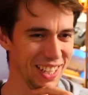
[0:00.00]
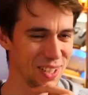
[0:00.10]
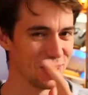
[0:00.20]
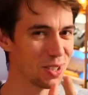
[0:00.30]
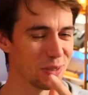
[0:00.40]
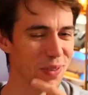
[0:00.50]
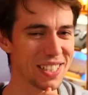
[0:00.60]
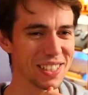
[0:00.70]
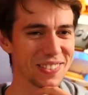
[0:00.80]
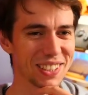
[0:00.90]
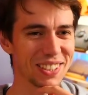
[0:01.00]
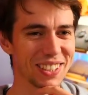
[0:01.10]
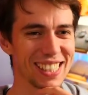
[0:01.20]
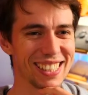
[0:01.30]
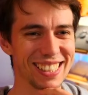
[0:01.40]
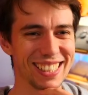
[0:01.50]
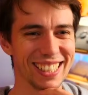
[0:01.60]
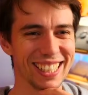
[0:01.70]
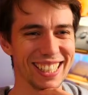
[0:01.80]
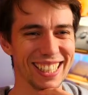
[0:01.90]
You should make something
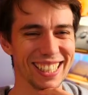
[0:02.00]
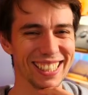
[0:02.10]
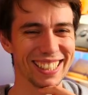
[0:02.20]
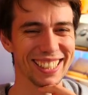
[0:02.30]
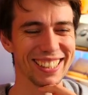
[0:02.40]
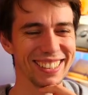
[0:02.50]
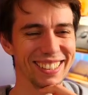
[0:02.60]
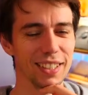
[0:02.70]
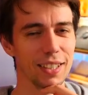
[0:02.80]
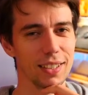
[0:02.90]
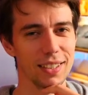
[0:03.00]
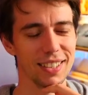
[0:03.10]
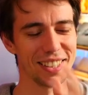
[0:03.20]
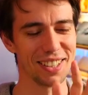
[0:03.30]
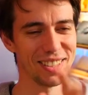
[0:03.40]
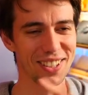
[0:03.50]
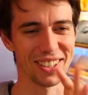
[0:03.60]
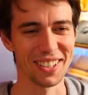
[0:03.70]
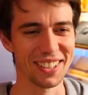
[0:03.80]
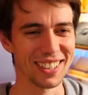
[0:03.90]
together. No.
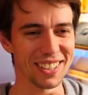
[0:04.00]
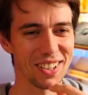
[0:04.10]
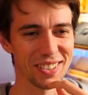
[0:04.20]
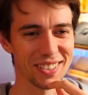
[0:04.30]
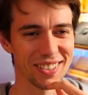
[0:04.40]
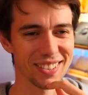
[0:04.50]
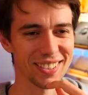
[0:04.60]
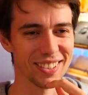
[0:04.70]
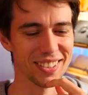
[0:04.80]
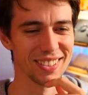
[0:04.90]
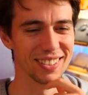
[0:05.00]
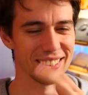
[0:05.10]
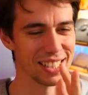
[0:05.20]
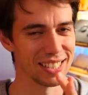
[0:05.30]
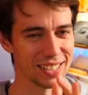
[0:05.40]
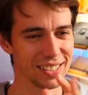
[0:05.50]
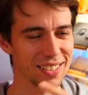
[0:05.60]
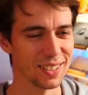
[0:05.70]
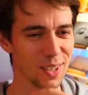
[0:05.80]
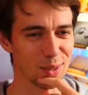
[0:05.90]
Don't
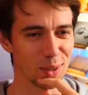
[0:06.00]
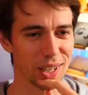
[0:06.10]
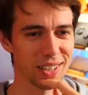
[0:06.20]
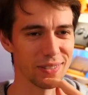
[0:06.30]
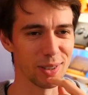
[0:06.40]
Don't do that if